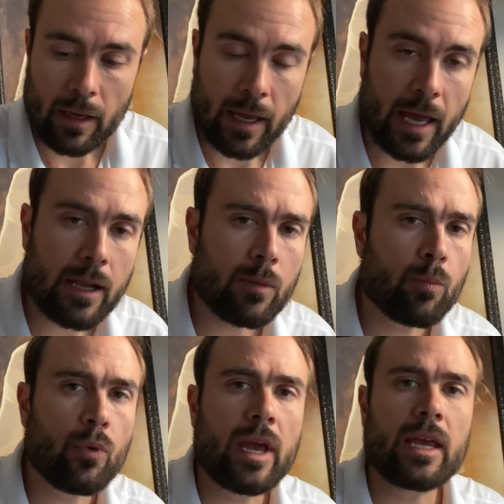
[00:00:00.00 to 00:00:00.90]
and
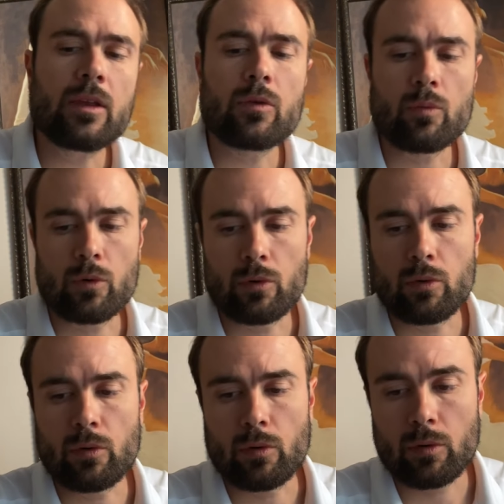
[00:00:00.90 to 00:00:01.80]
break
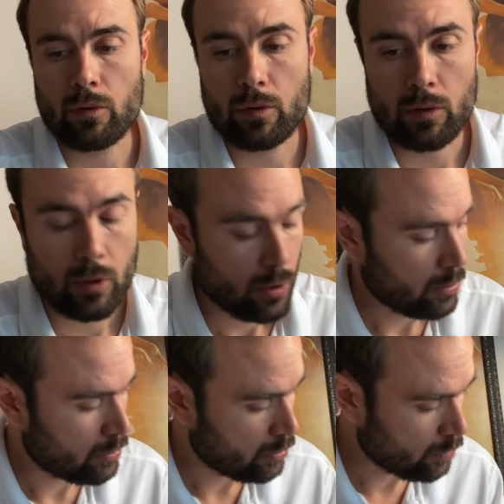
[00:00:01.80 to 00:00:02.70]
through
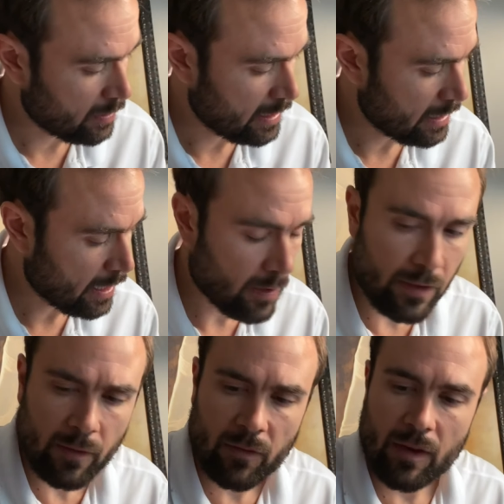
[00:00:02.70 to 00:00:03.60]
to the
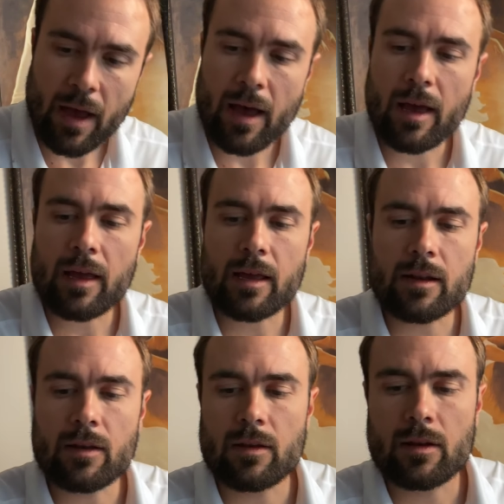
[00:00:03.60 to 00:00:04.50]
other side
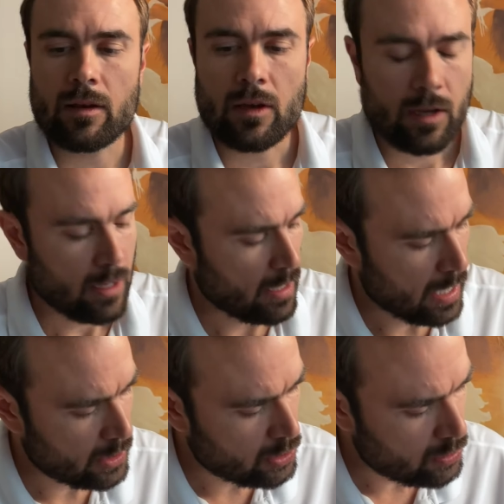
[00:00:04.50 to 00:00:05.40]

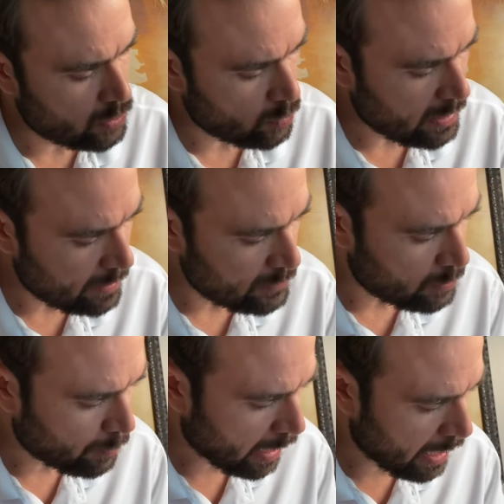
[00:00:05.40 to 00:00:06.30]
as your dreams
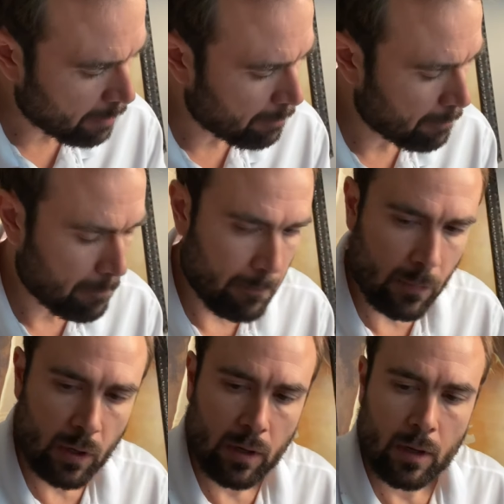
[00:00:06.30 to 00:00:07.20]
pop
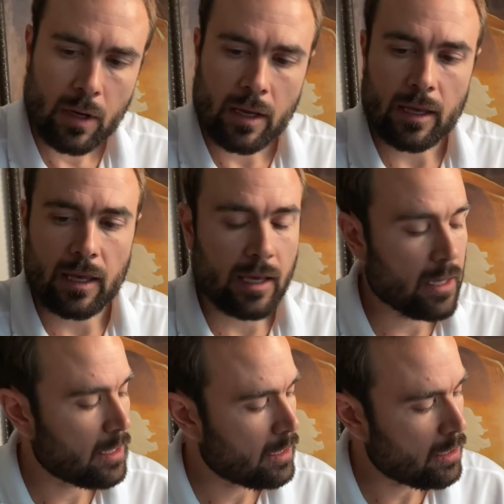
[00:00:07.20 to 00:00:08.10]

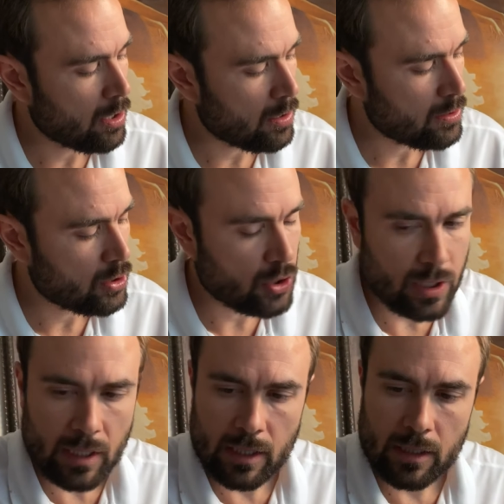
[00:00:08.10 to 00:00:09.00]
in
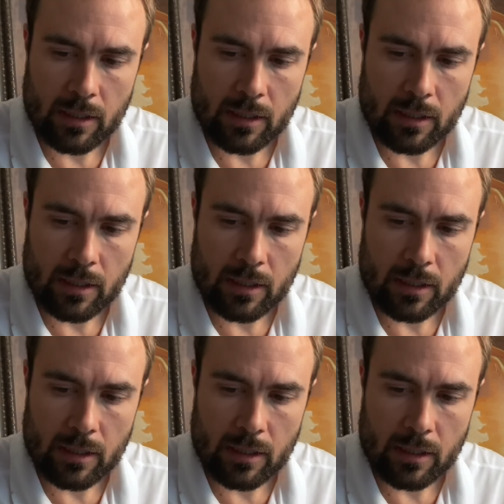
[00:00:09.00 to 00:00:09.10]
arching